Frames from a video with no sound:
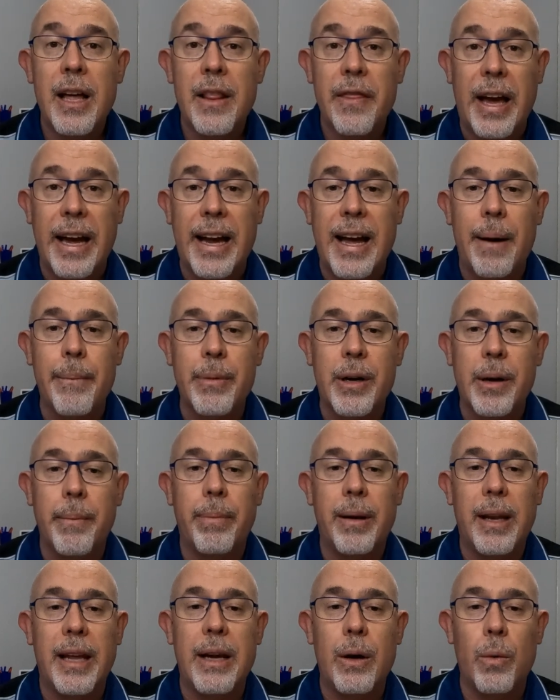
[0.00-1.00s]
They come
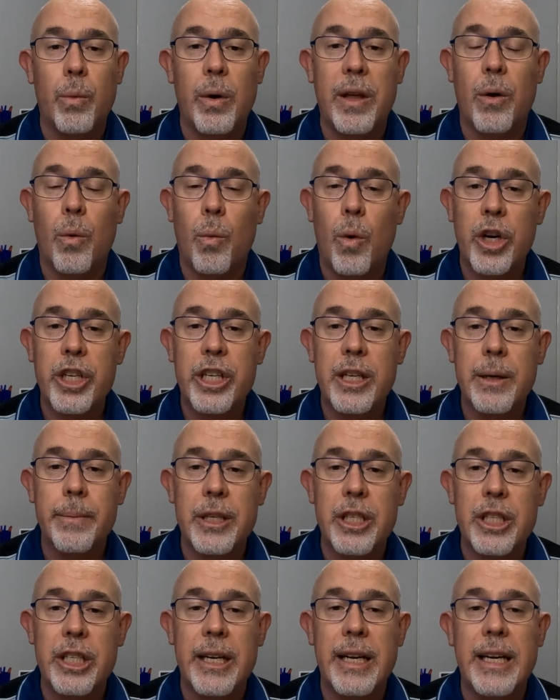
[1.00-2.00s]
complete with a washing
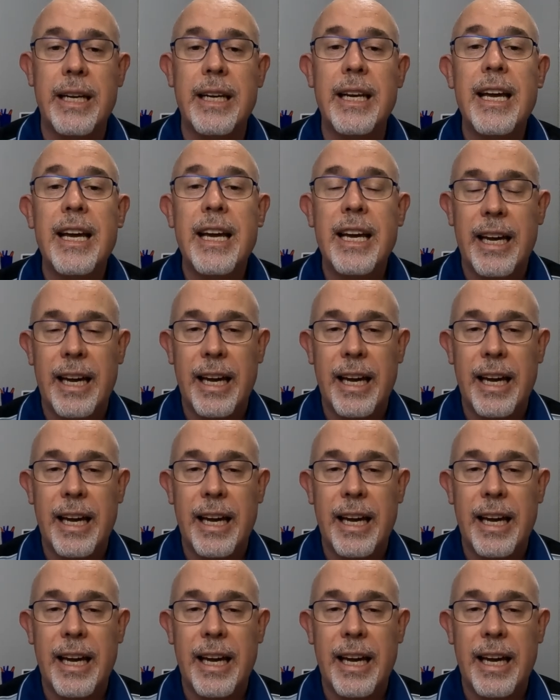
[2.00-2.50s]
machine,